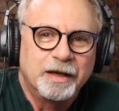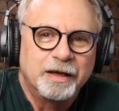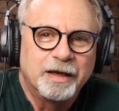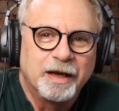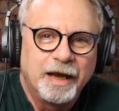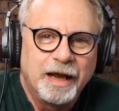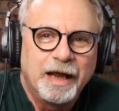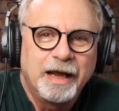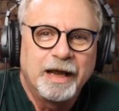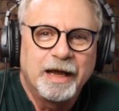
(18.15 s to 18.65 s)

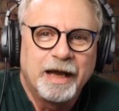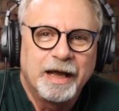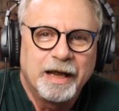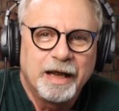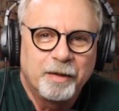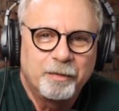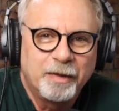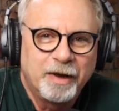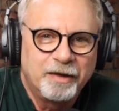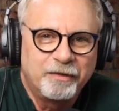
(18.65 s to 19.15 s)
Today, I
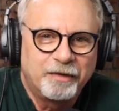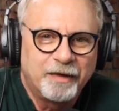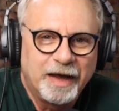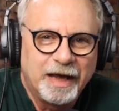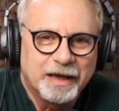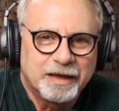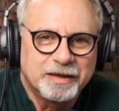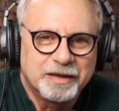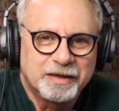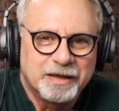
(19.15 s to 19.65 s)
have my
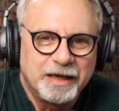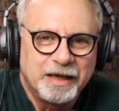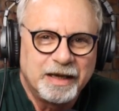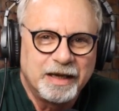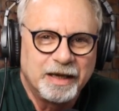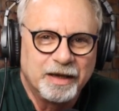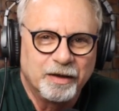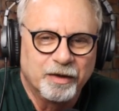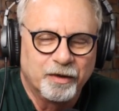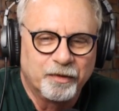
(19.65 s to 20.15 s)

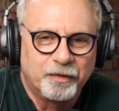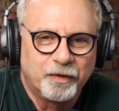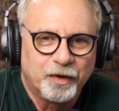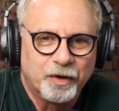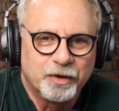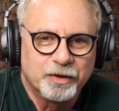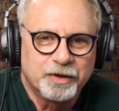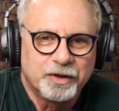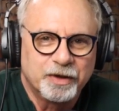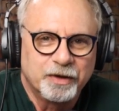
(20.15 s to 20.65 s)
vaccine, the
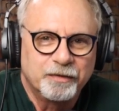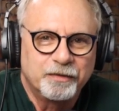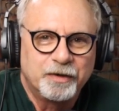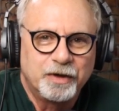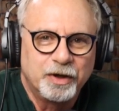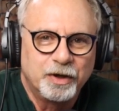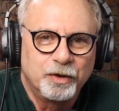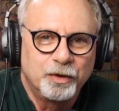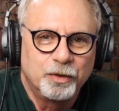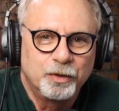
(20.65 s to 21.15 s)
first of
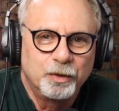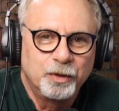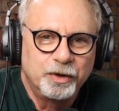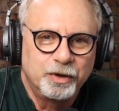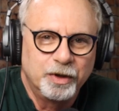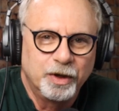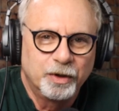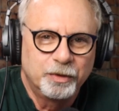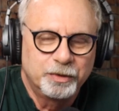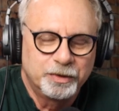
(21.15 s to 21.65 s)
two
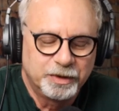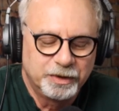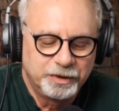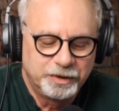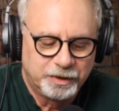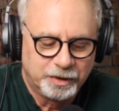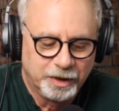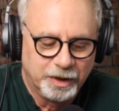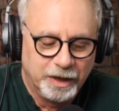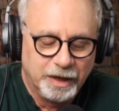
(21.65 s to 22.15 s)

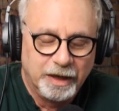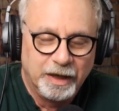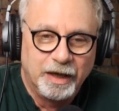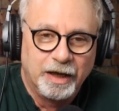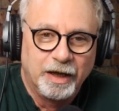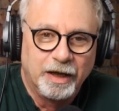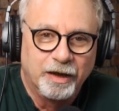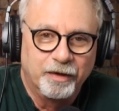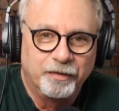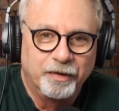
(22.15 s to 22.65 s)
doses
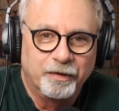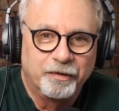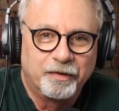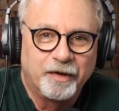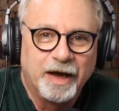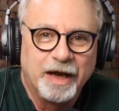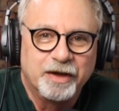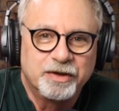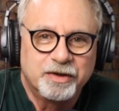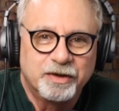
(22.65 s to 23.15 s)
of the
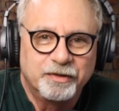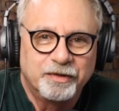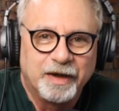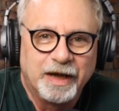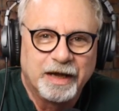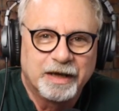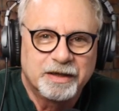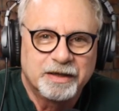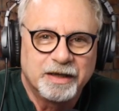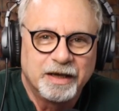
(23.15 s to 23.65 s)
Pfizer
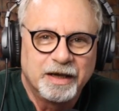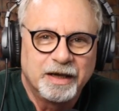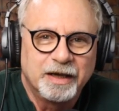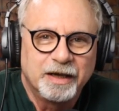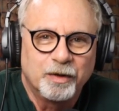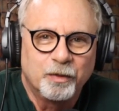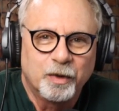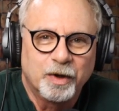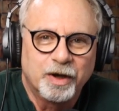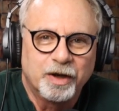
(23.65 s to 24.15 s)

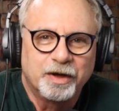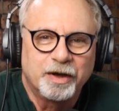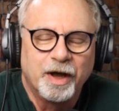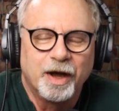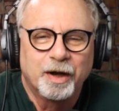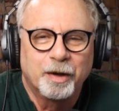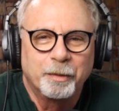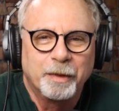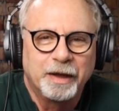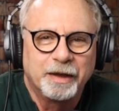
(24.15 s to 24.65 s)
vaccine, and we're going to
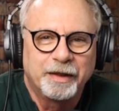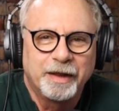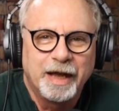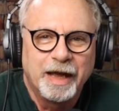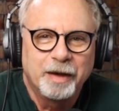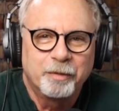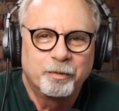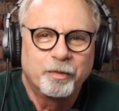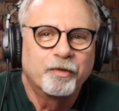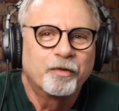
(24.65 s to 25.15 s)
talk about
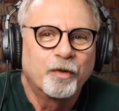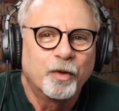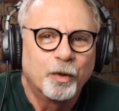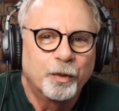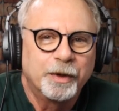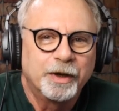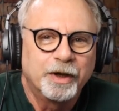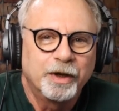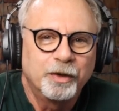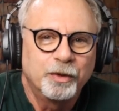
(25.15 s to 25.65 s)
that. Before
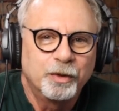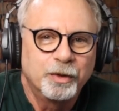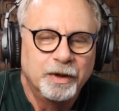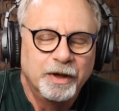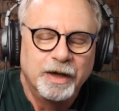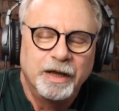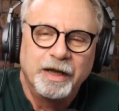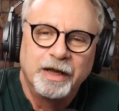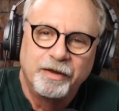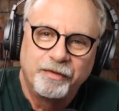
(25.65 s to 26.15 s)
we do,
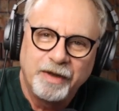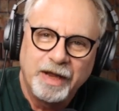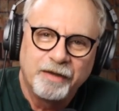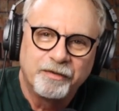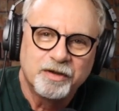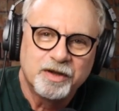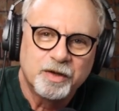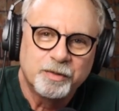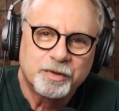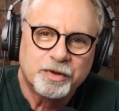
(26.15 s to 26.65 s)
if you
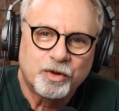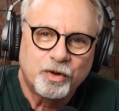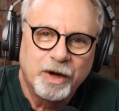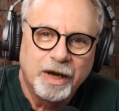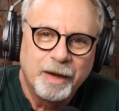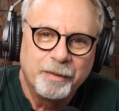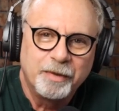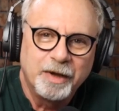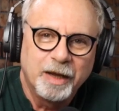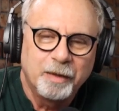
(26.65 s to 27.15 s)
haven't
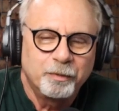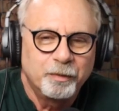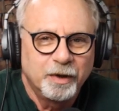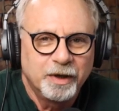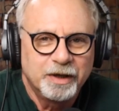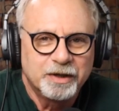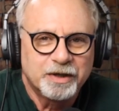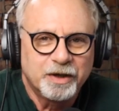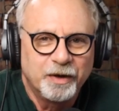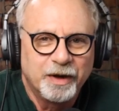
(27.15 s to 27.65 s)
subscribed yet,
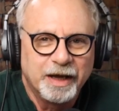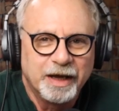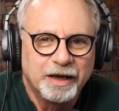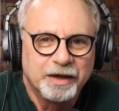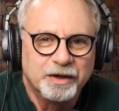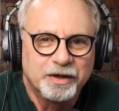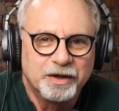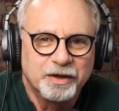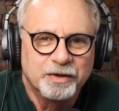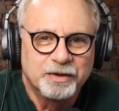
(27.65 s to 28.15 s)
please go
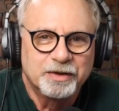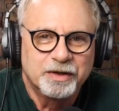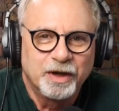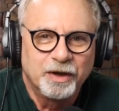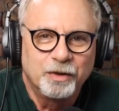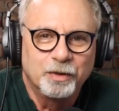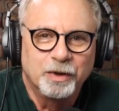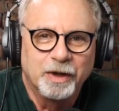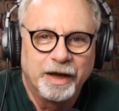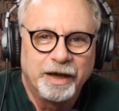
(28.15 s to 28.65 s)
ahead and do
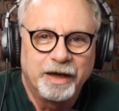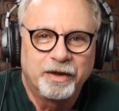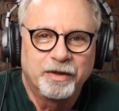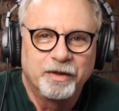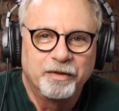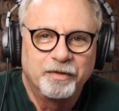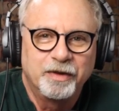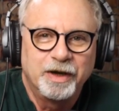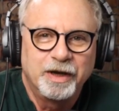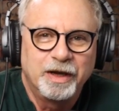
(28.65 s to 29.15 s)
so. Like
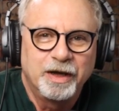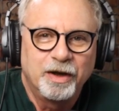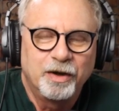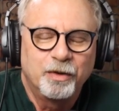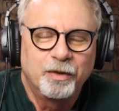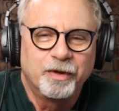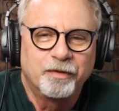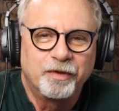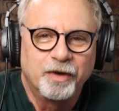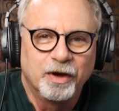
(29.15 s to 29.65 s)
the
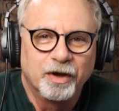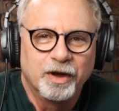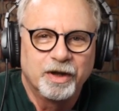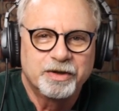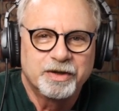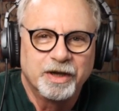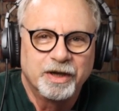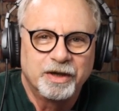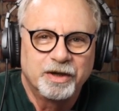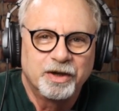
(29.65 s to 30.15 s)
video. If you're
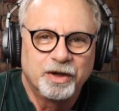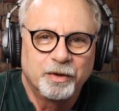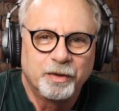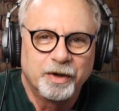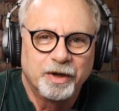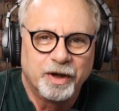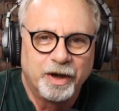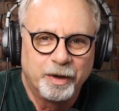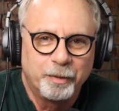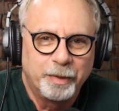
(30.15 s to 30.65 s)
listening to
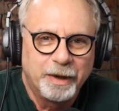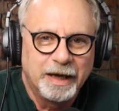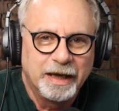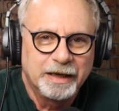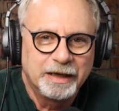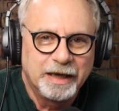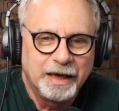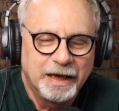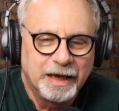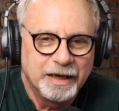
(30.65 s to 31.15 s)
it on a
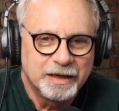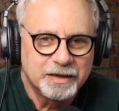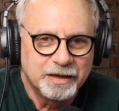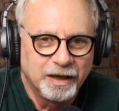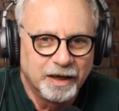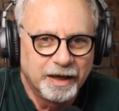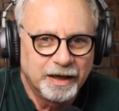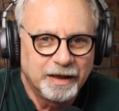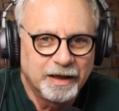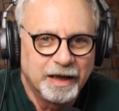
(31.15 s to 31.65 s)
podcast,
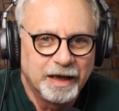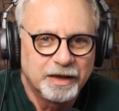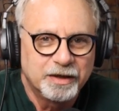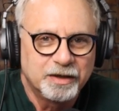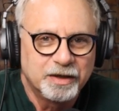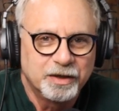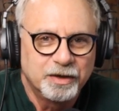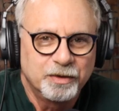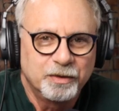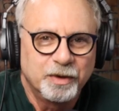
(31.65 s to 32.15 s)
like that
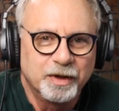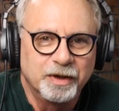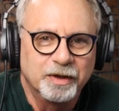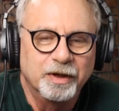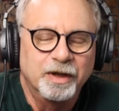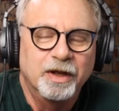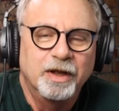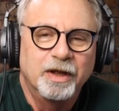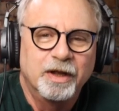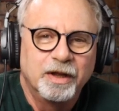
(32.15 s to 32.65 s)
too,
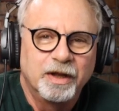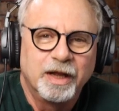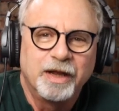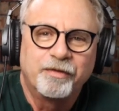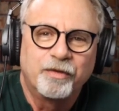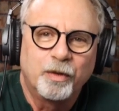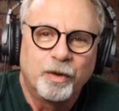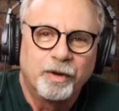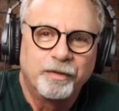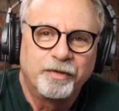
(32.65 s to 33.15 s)
and
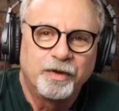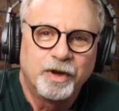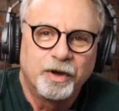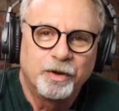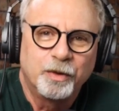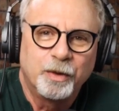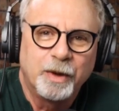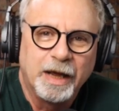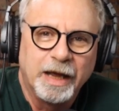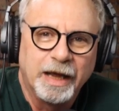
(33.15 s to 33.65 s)
leave a
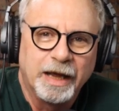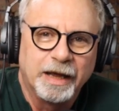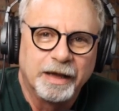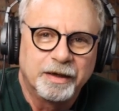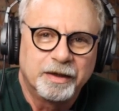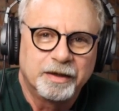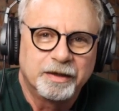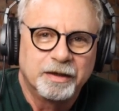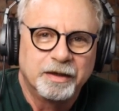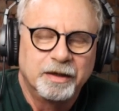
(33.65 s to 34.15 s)
review
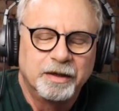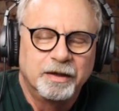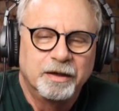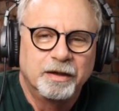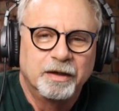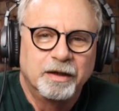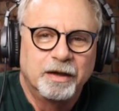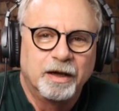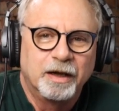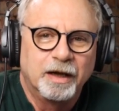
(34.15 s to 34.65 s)
at
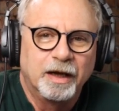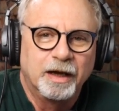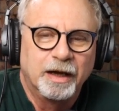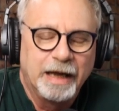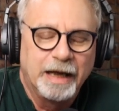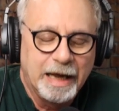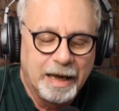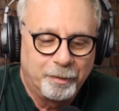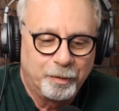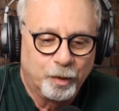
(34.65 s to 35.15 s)

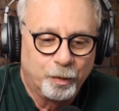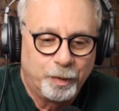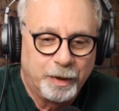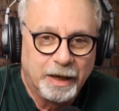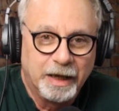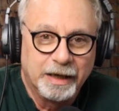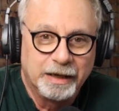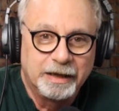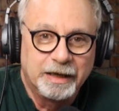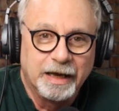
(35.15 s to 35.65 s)
Apple
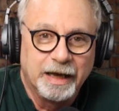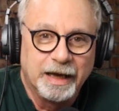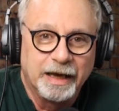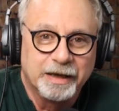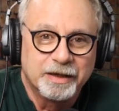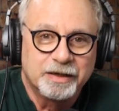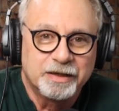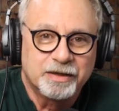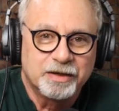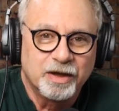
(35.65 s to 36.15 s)

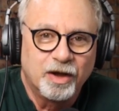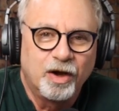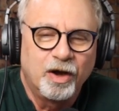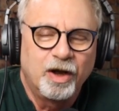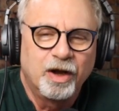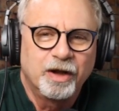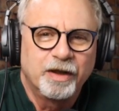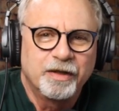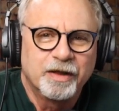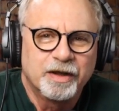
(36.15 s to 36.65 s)
Podcasts.
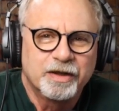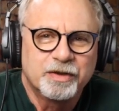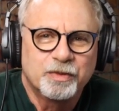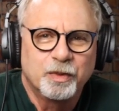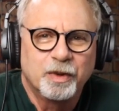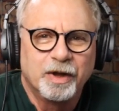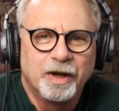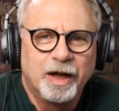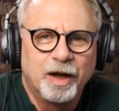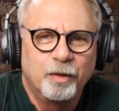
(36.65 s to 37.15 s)
All of this
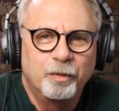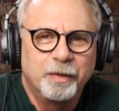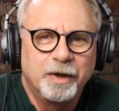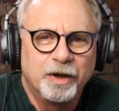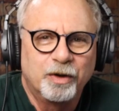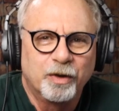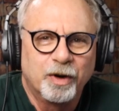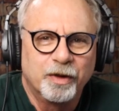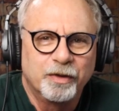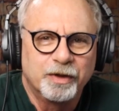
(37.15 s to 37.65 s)
will help
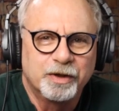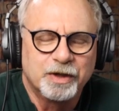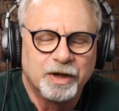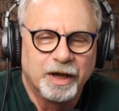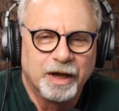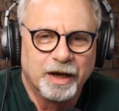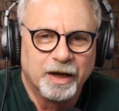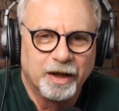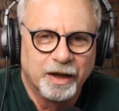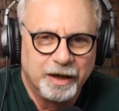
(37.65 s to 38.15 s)
me grow the
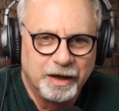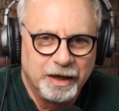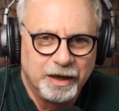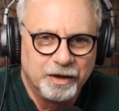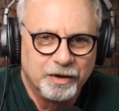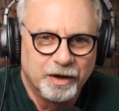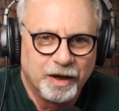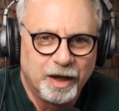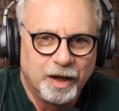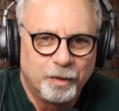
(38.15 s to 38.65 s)
channel. I
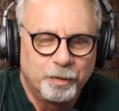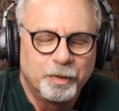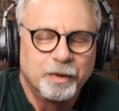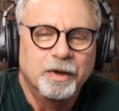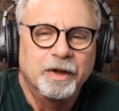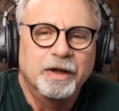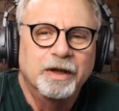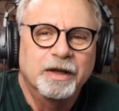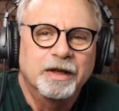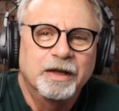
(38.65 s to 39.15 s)
need your help.
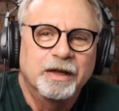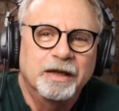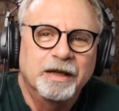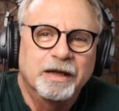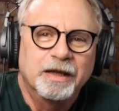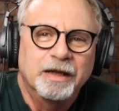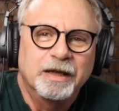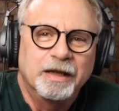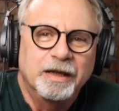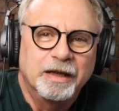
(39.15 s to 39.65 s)

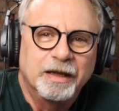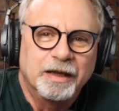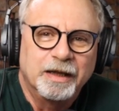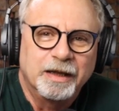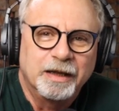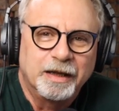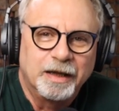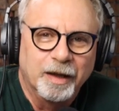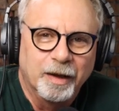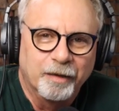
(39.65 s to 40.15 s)

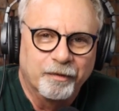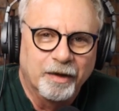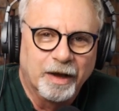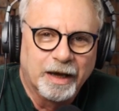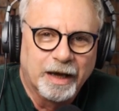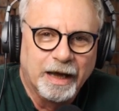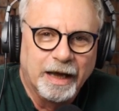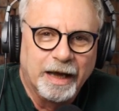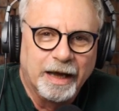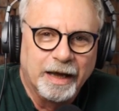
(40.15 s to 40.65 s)
Give a
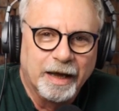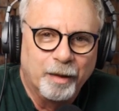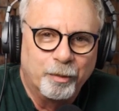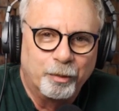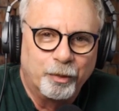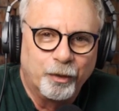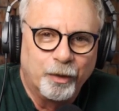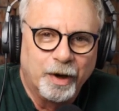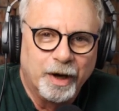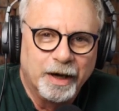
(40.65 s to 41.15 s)
guy a
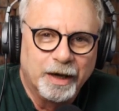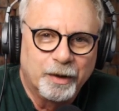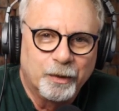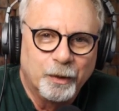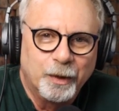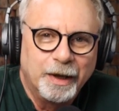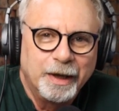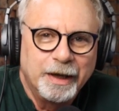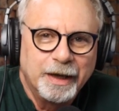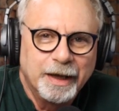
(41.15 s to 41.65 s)
break,
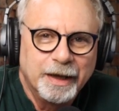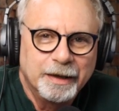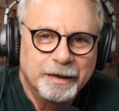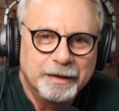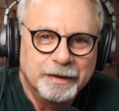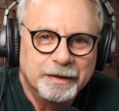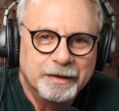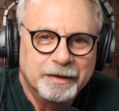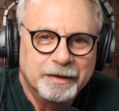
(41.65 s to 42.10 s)
will ya?